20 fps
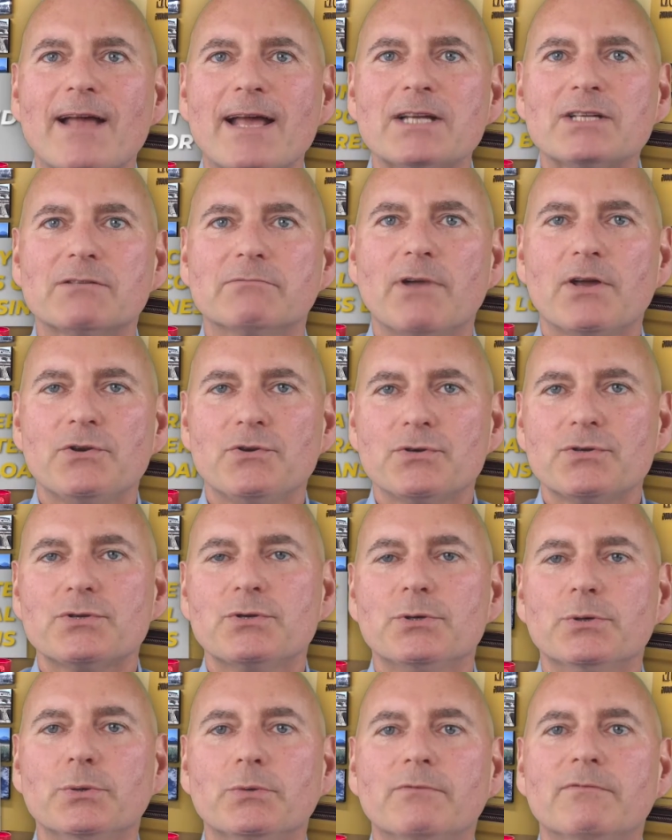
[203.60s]
asked lenders
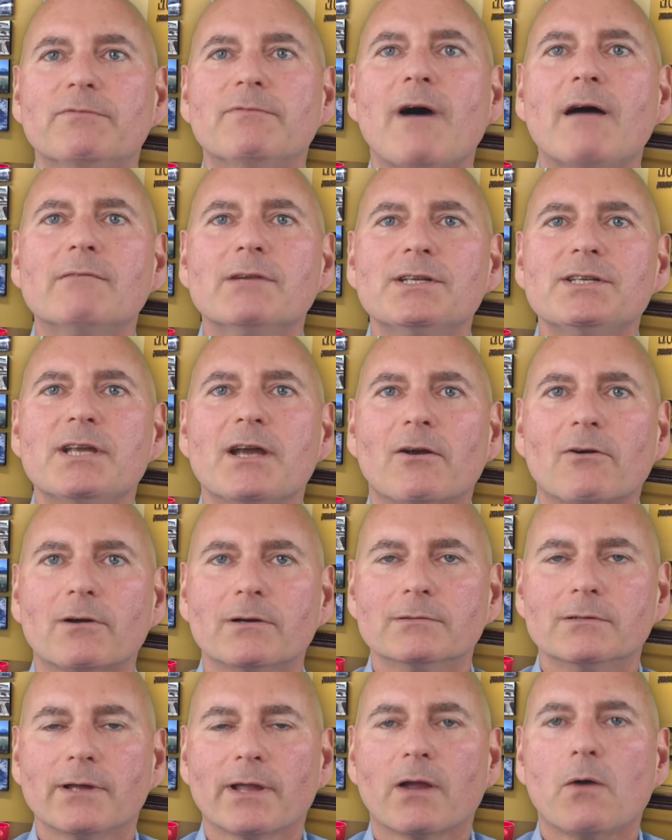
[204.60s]
to
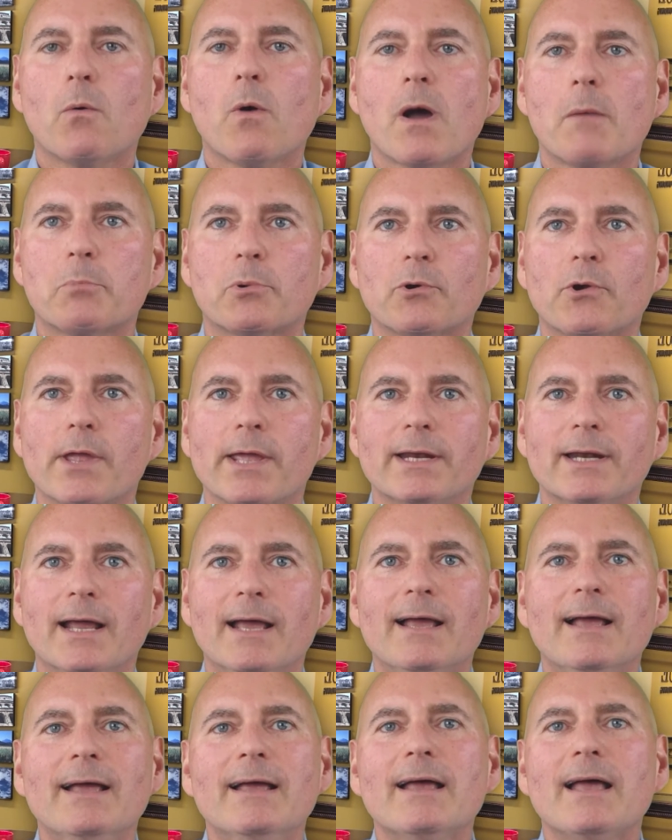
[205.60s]
voluntarily cooperate
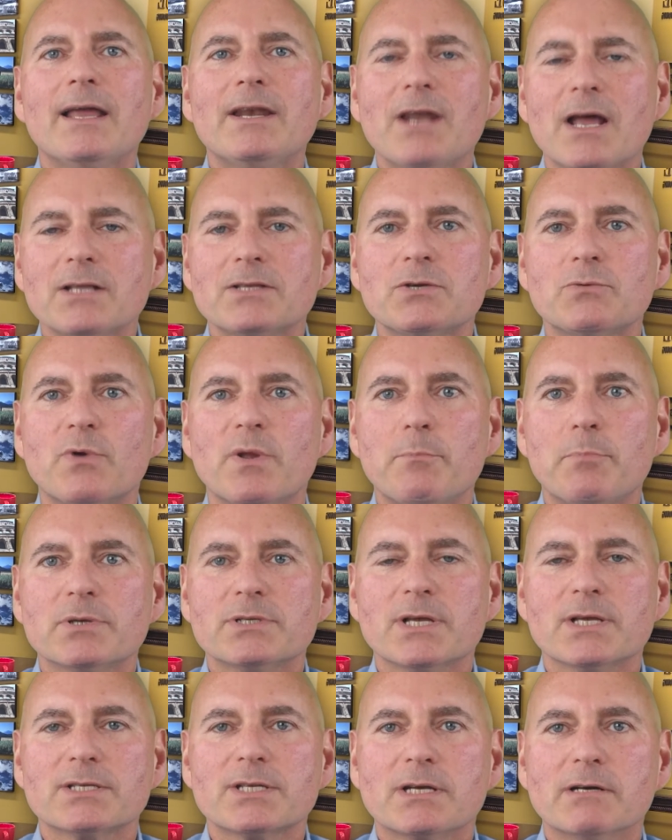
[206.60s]
and not to
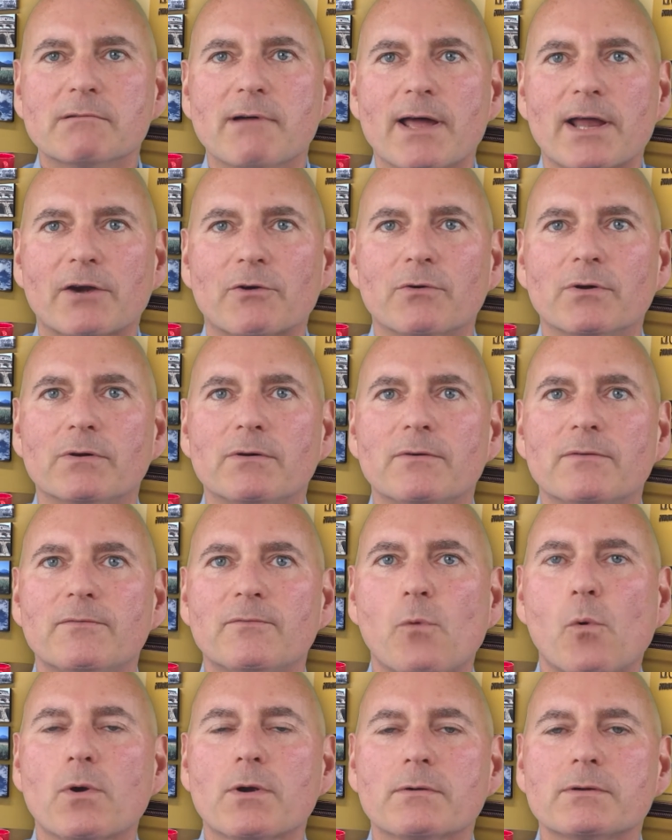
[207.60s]
repossess collateral
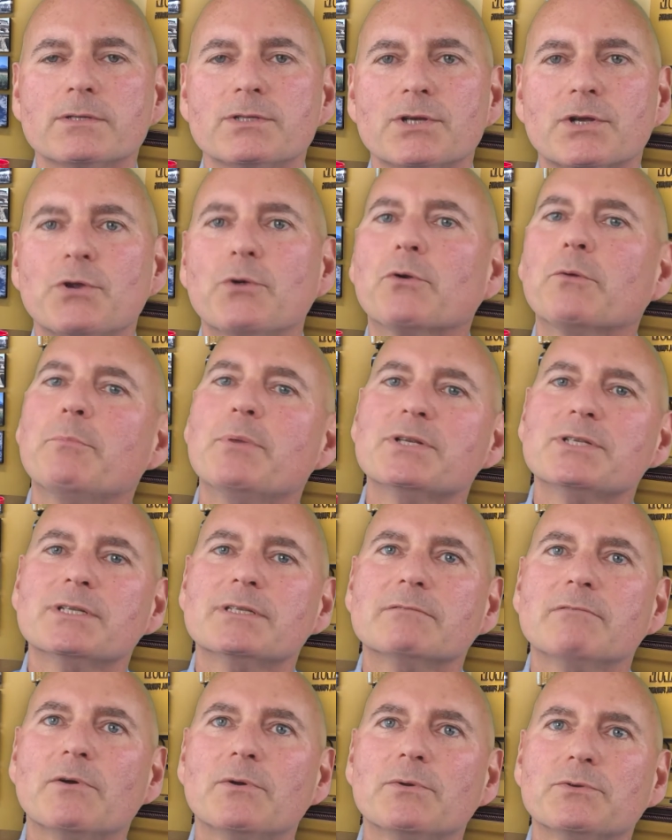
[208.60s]
for secured
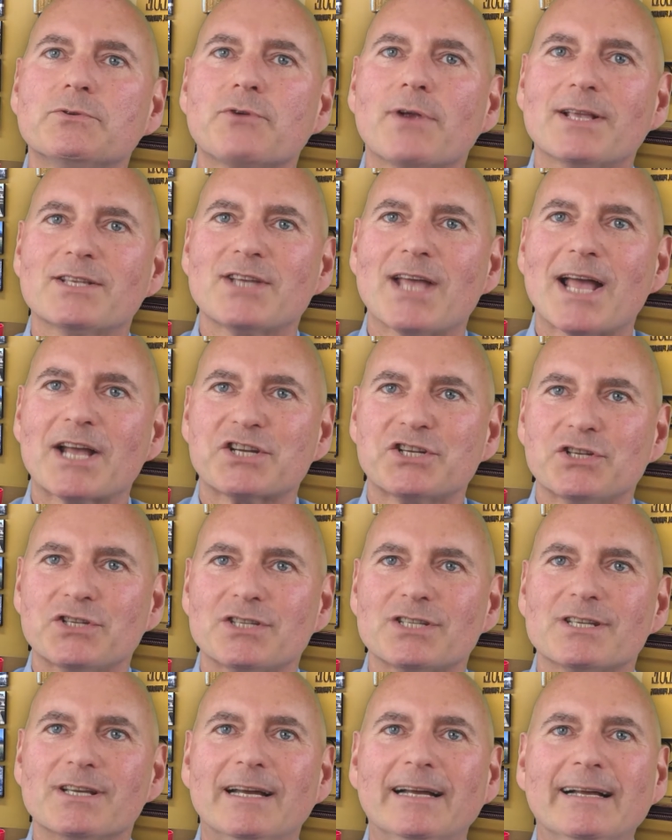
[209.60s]
business loan transactions.